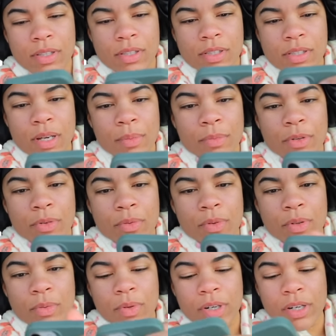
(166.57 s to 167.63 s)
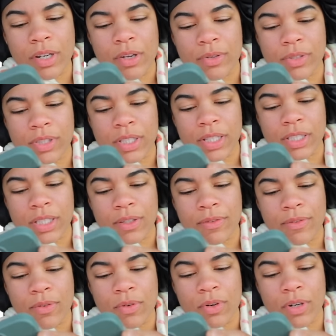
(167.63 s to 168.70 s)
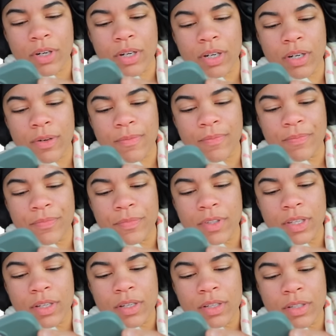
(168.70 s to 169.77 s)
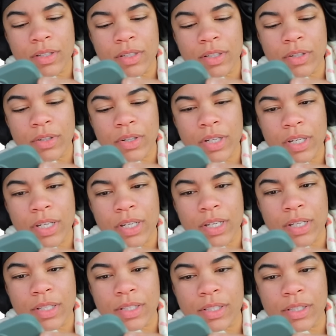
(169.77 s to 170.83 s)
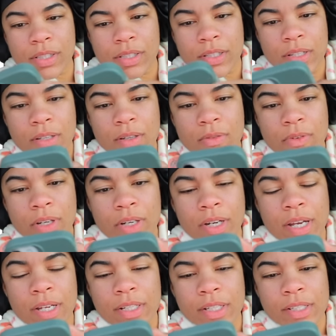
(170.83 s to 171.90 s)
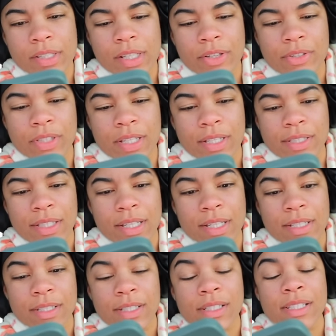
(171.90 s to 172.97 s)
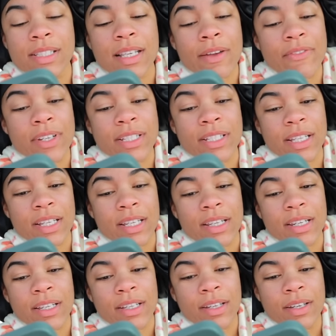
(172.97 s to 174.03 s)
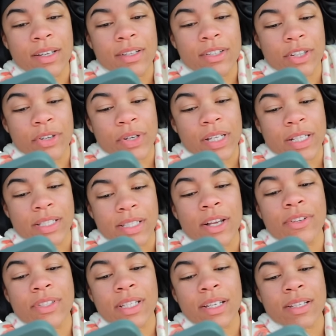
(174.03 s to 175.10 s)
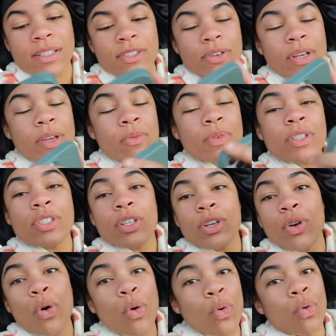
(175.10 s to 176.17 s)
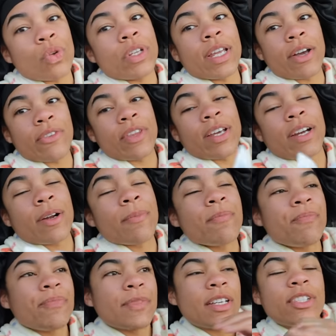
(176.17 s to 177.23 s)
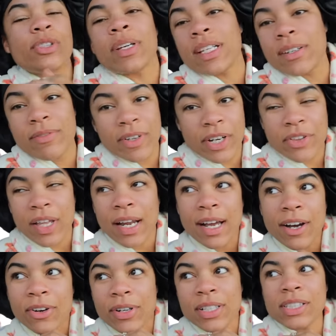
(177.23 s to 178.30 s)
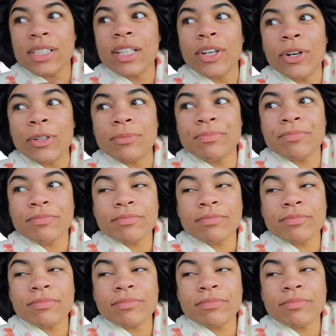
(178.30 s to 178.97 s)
someone would want to know 64 degrees Fahrenheit to Celsius is 17 degrees Celsius. So it was cold down there. So I didn't figure that out until